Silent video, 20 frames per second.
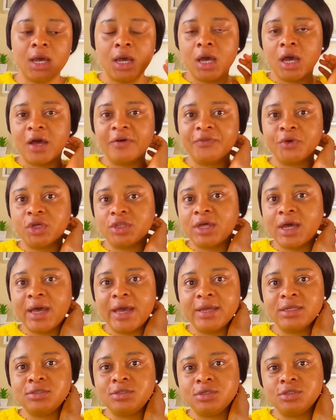I've gone
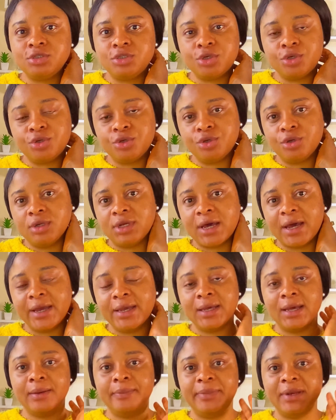ahead to do
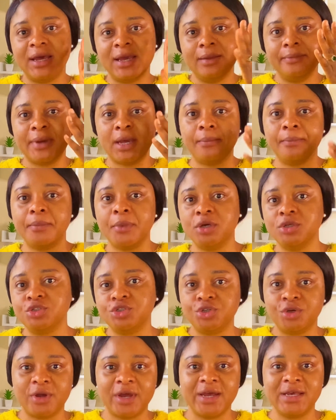apply my
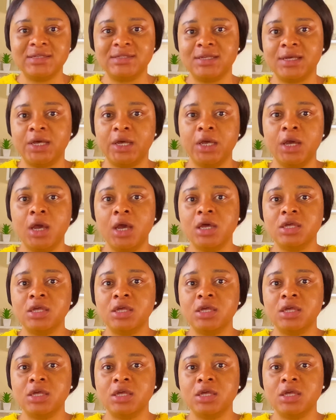moisturizer.